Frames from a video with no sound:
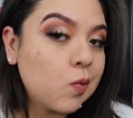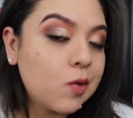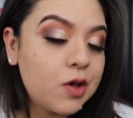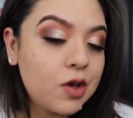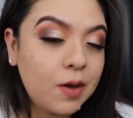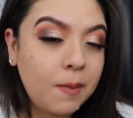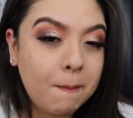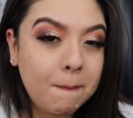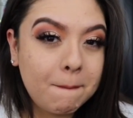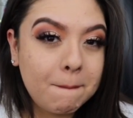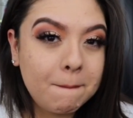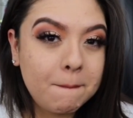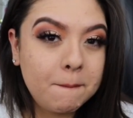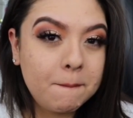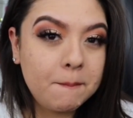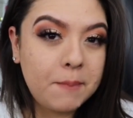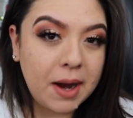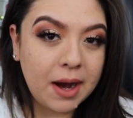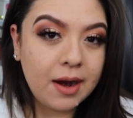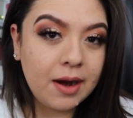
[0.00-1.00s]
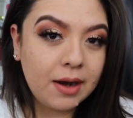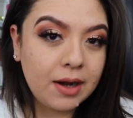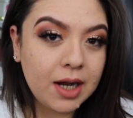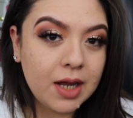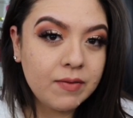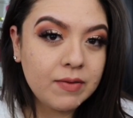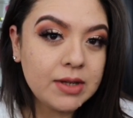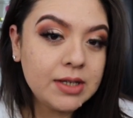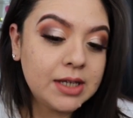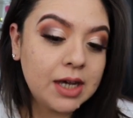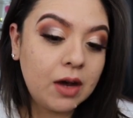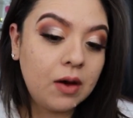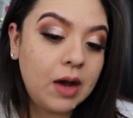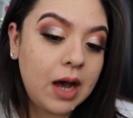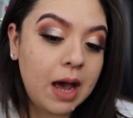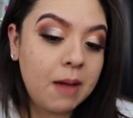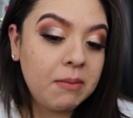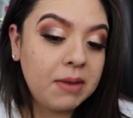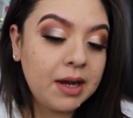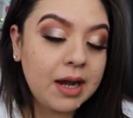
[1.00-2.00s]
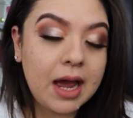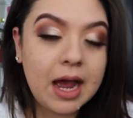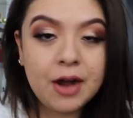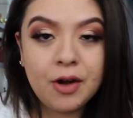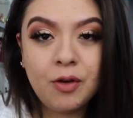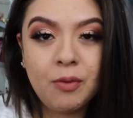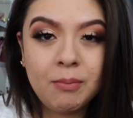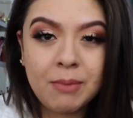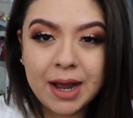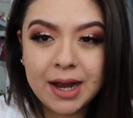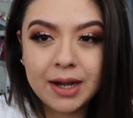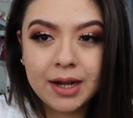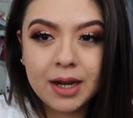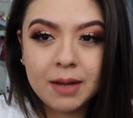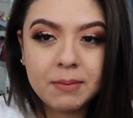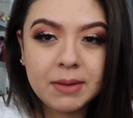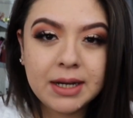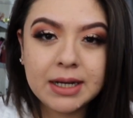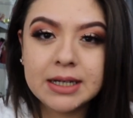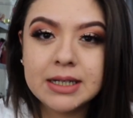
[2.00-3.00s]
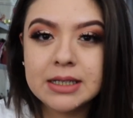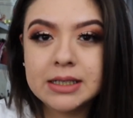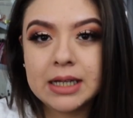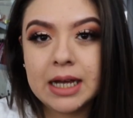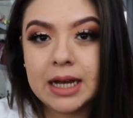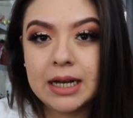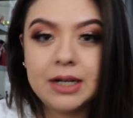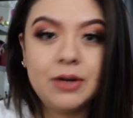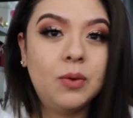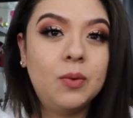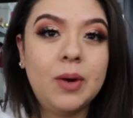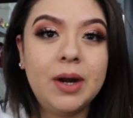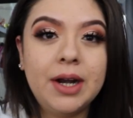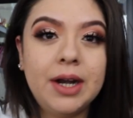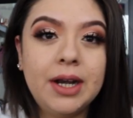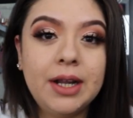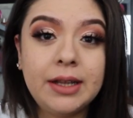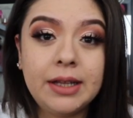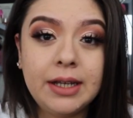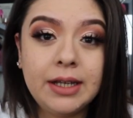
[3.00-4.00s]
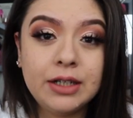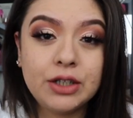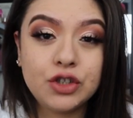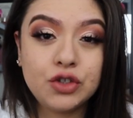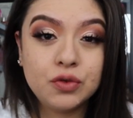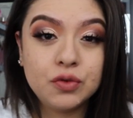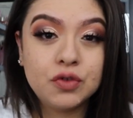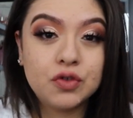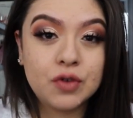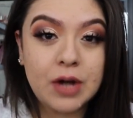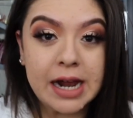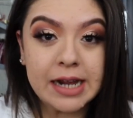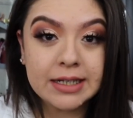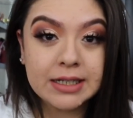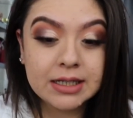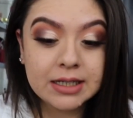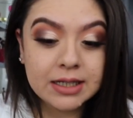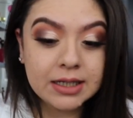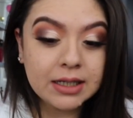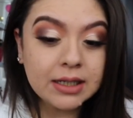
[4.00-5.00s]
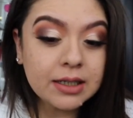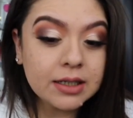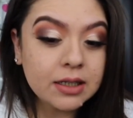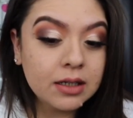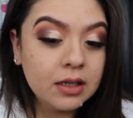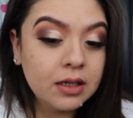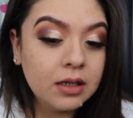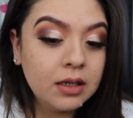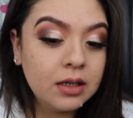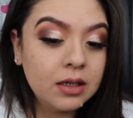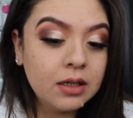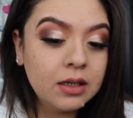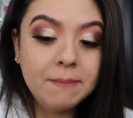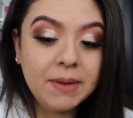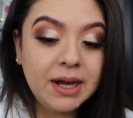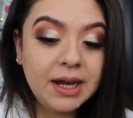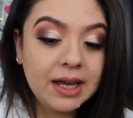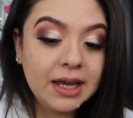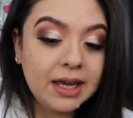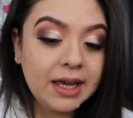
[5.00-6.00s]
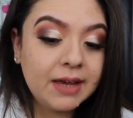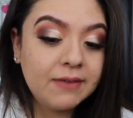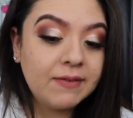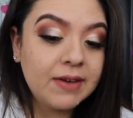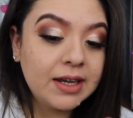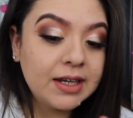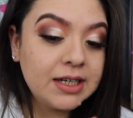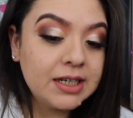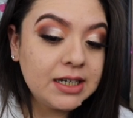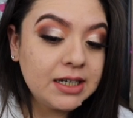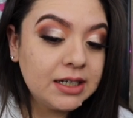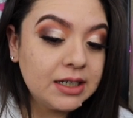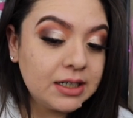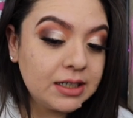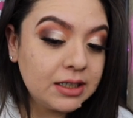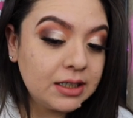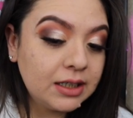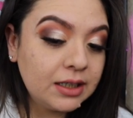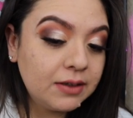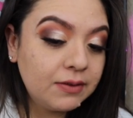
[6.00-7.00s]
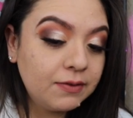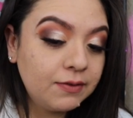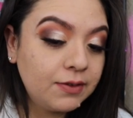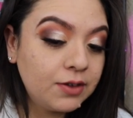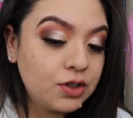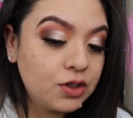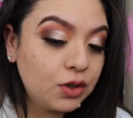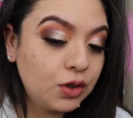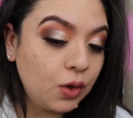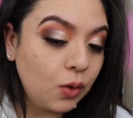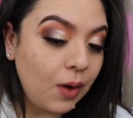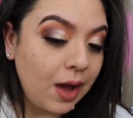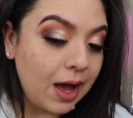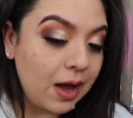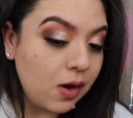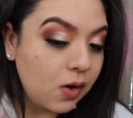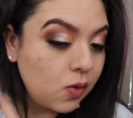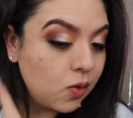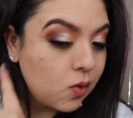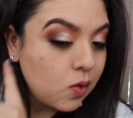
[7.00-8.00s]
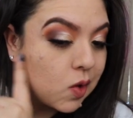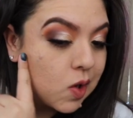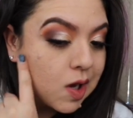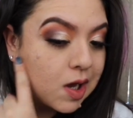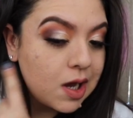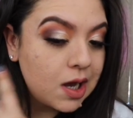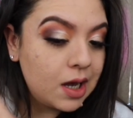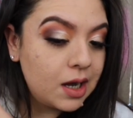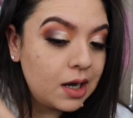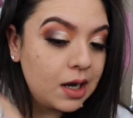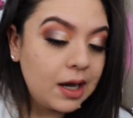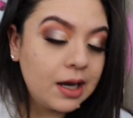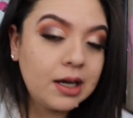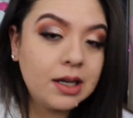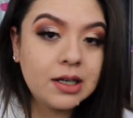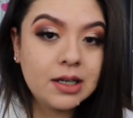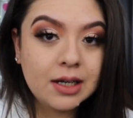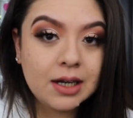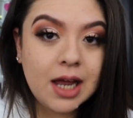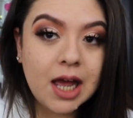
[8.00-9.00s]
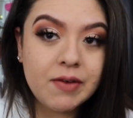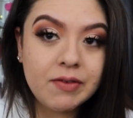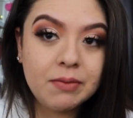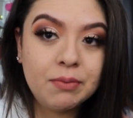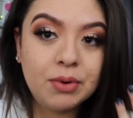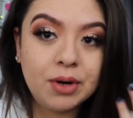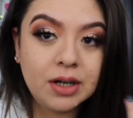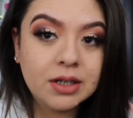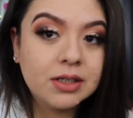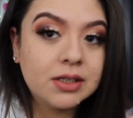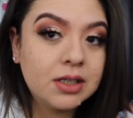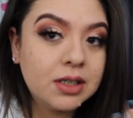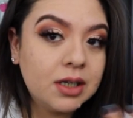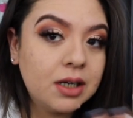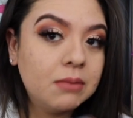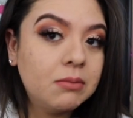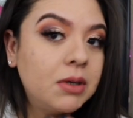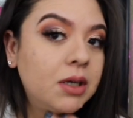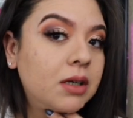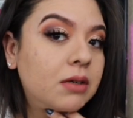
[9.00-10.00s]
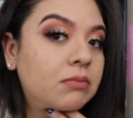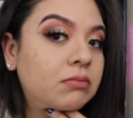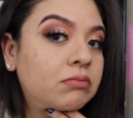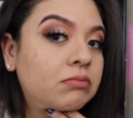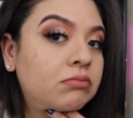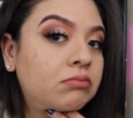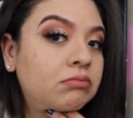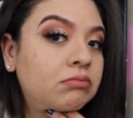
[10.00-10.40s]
you could barely even tell. I mean, I don't mind it because I don't want anything too drastic. But if I needed it to go out and I didn't have a bronzer, I mean,